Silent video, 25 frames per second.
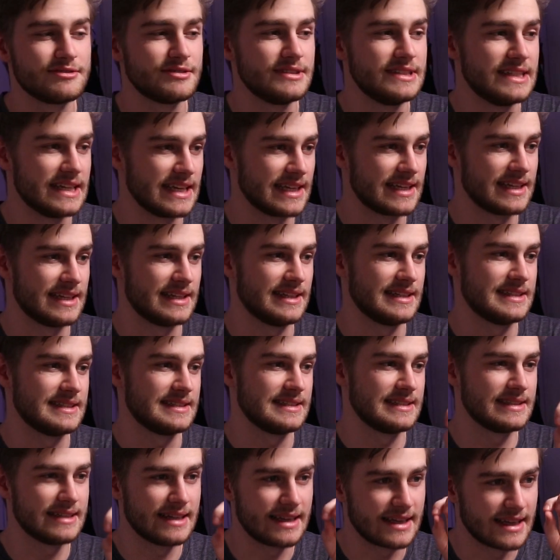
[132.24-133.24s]

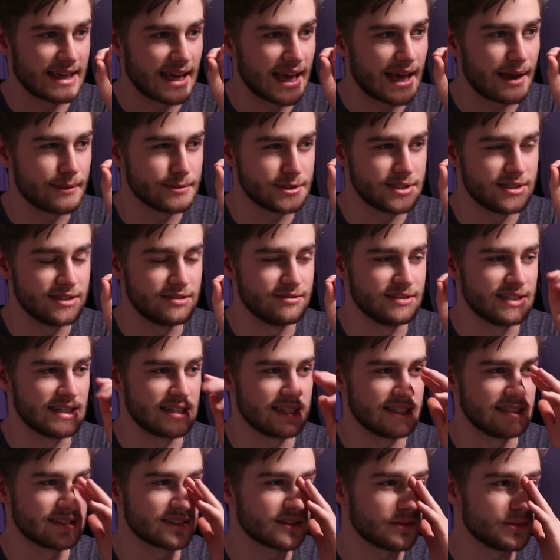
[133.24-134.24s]
ridiculous, like absolutely
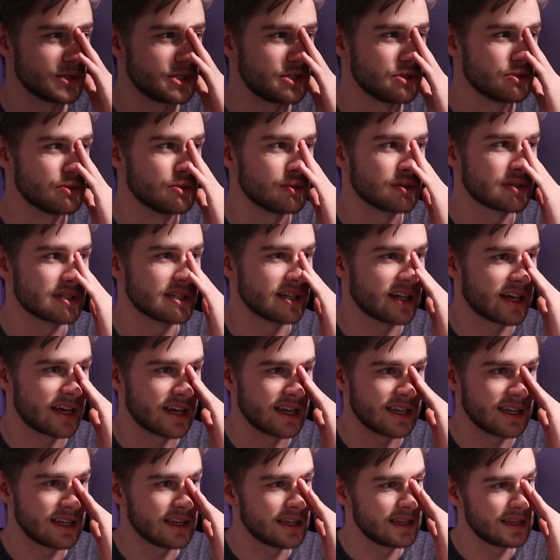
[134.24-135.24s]
ridiculous. Come on York,
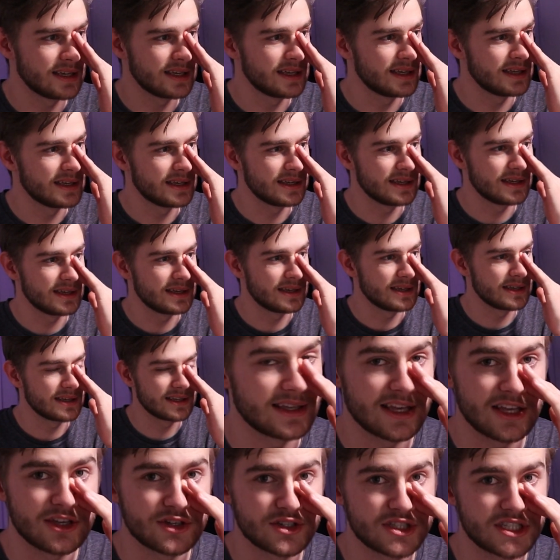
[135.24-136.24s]
like,
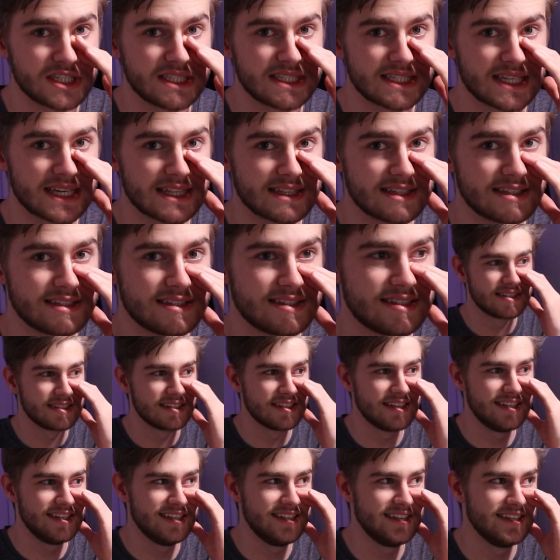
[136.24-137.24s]
get your shit together.
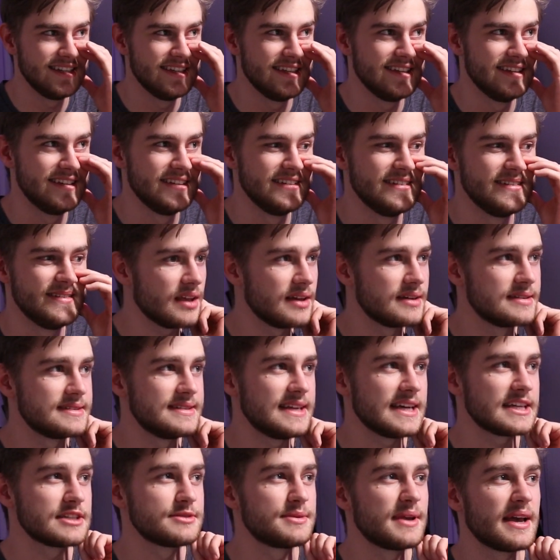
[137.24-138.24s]

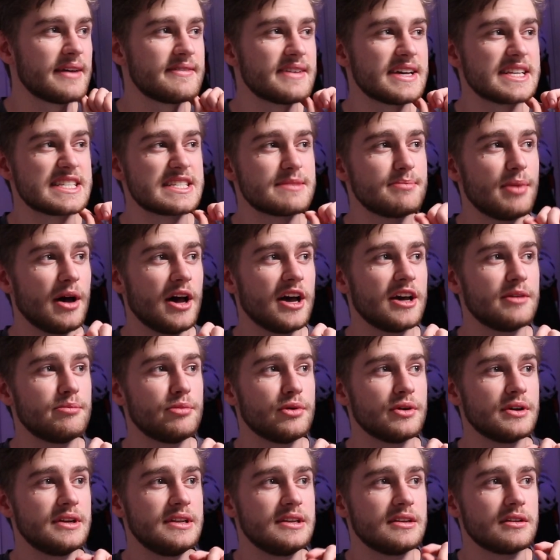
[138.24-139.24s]
Next we have Aspire
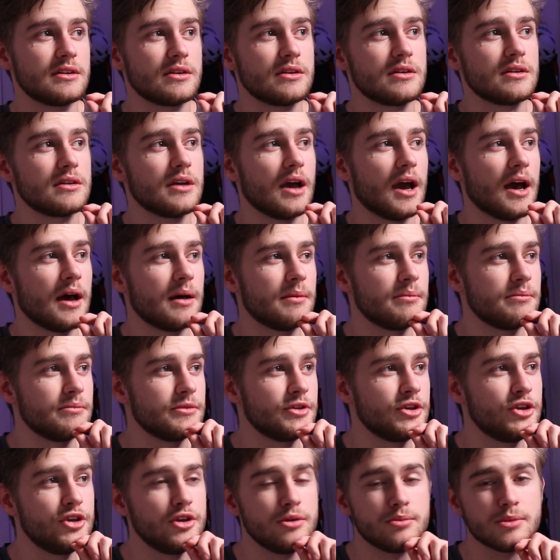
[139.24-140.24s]
Point,
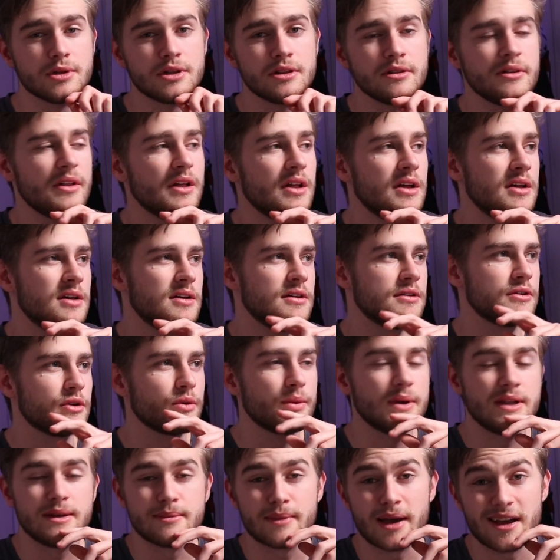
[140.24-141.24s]
Ucl,
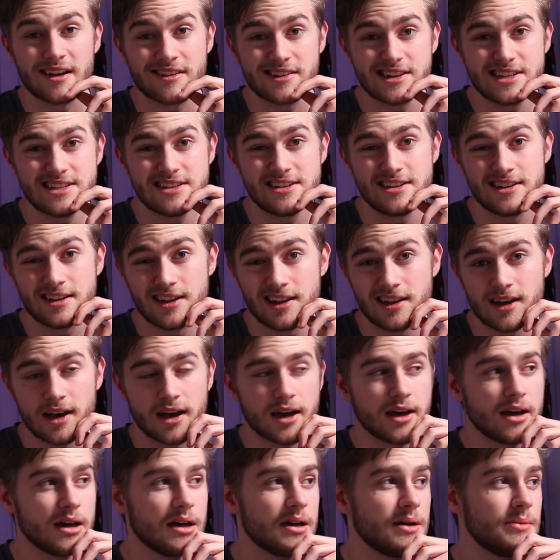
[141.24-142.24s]
Queen Mary,
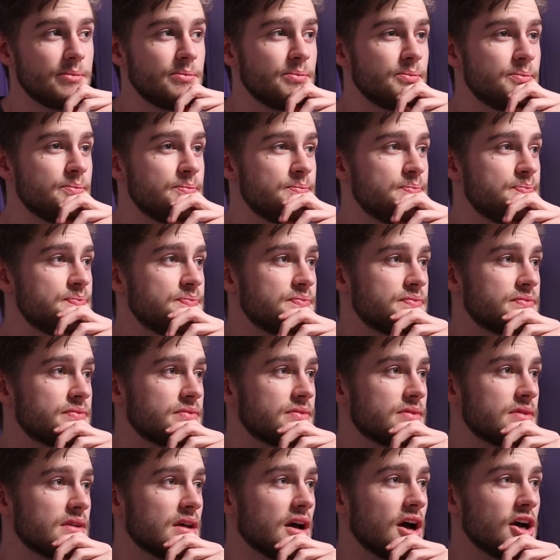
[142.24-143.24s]

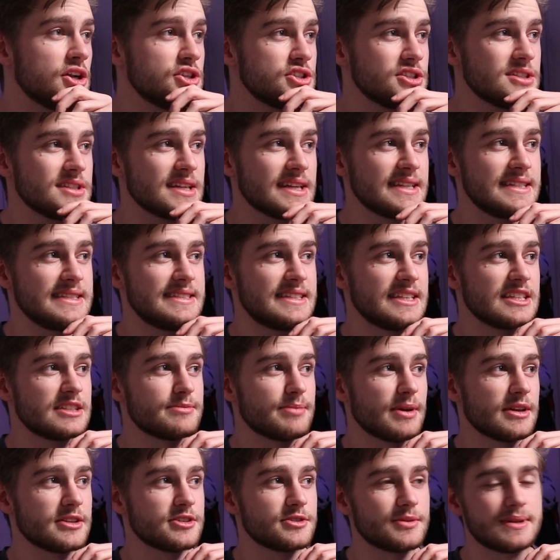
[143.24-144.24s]

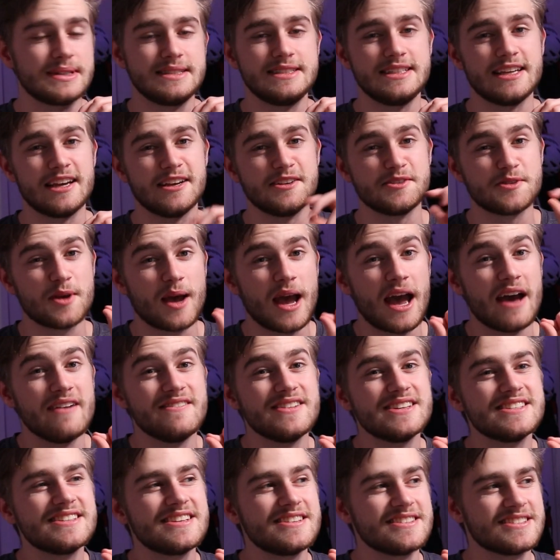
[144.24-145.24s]
£196.28, so
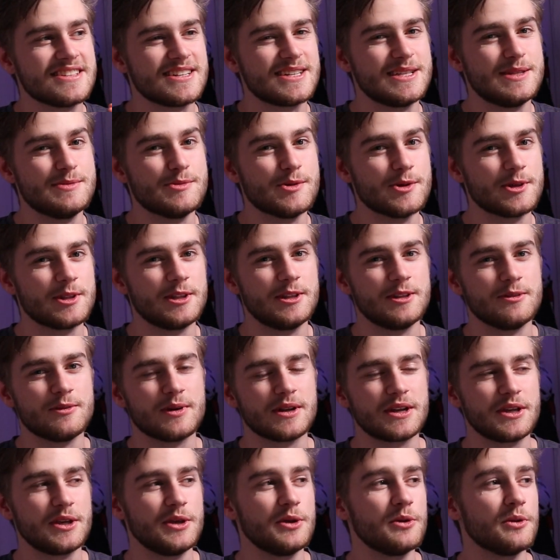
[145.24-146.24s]
ever so slightly more than the
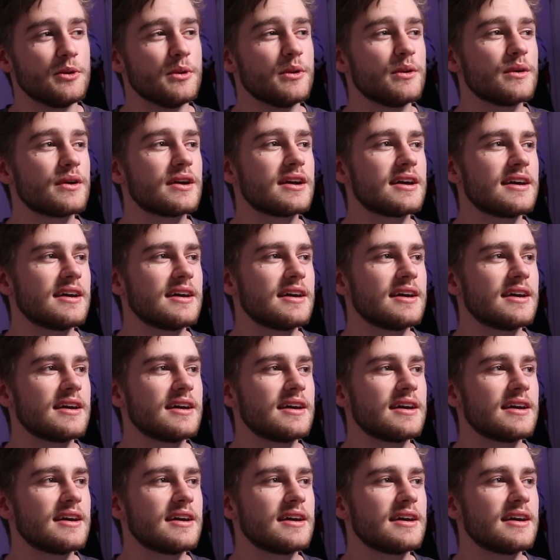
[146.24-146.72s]
one at York,